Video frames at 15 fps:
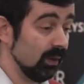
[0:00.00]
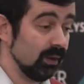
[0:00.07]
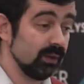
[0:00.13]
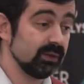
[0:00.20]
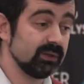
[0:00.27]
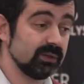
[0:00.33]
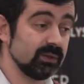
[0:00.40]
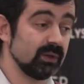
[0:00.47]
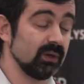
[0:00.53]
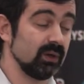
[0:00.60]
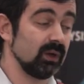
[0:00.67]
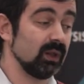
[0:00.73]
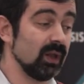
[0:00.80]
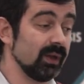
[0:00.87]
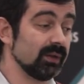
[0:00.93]
it's a
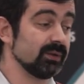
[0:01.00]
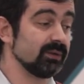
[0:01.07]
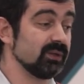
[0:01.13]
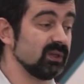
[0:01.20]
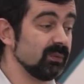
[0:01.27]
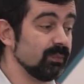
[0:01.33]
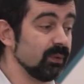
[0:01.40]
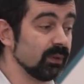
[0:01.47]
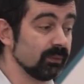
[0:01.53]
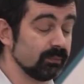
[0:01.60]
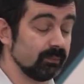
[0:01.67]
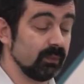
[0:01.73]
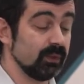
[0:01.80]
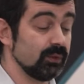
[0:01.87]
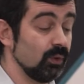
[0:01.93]
client TCP
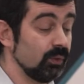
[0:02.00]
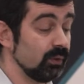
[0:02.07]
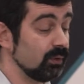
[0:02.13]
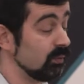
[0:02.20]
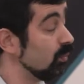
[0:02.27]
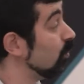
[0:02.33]
socket.